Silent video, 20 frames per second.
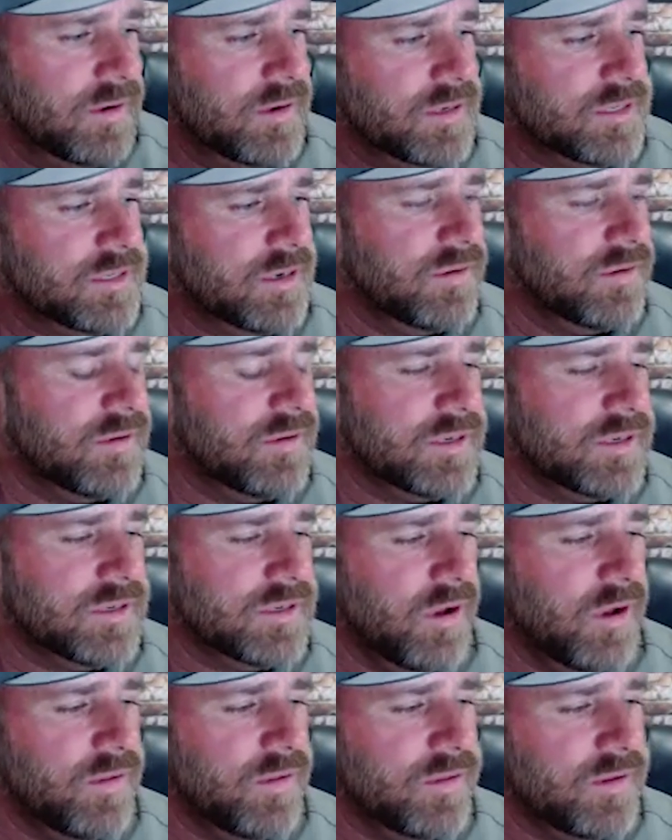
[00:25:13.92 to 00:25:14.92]
So there's
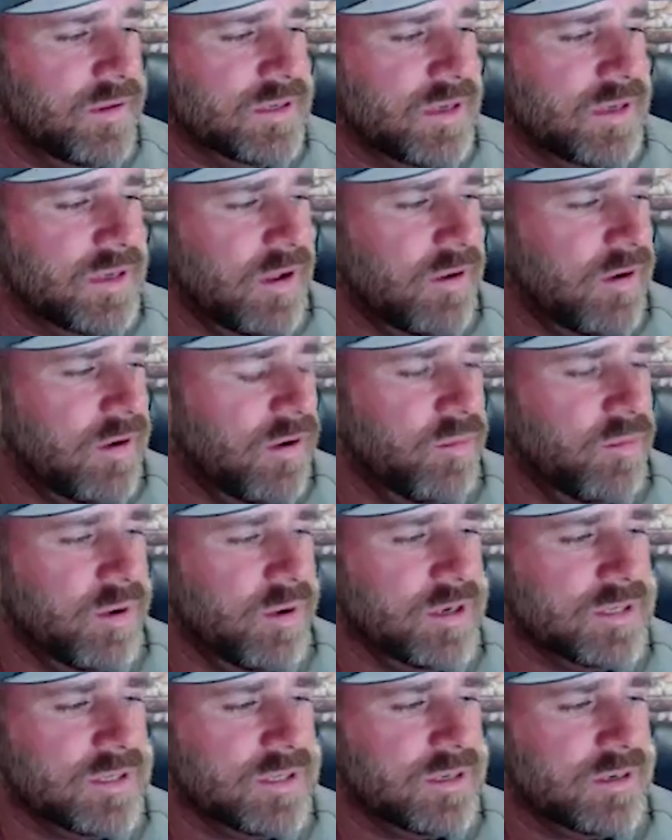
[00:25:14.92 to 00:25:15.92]
all a whole
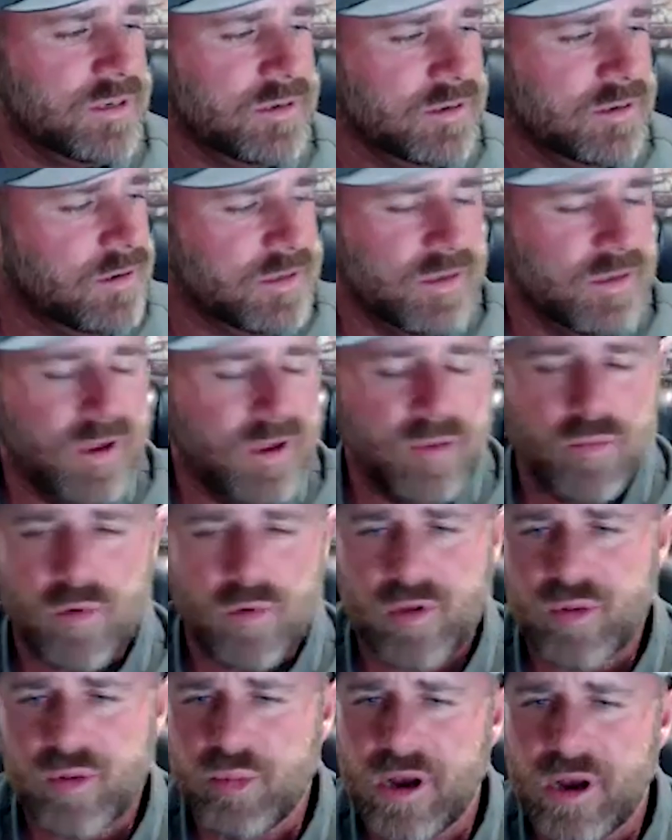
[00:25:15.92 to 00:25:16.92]
bunch. There's a lot more
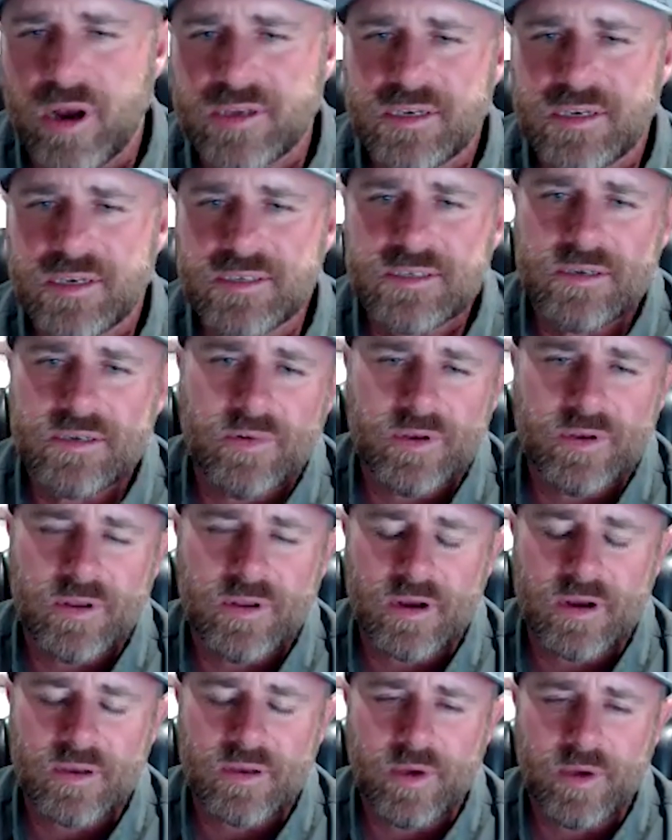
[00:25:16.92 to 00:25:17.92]
to the process than we
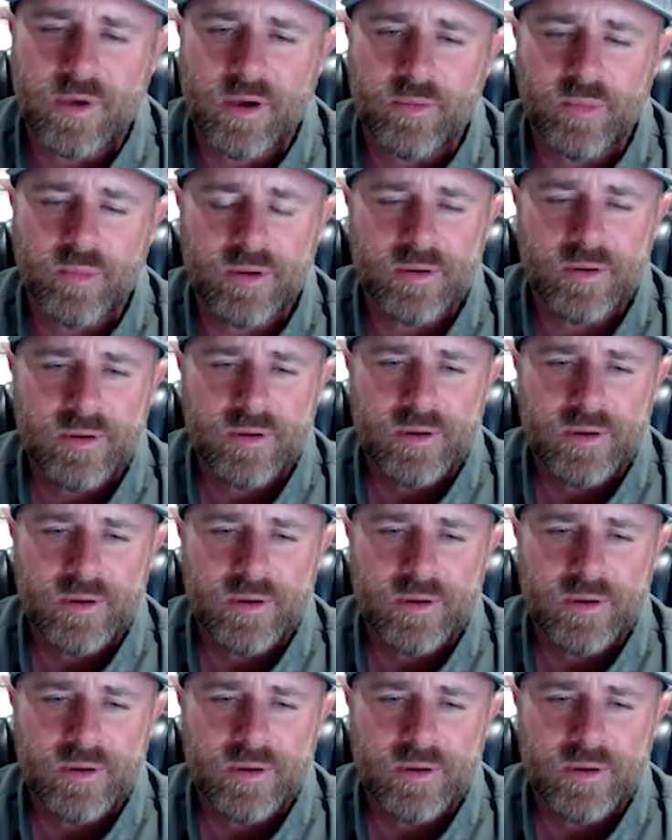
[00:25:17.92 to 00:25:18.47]
talked about, but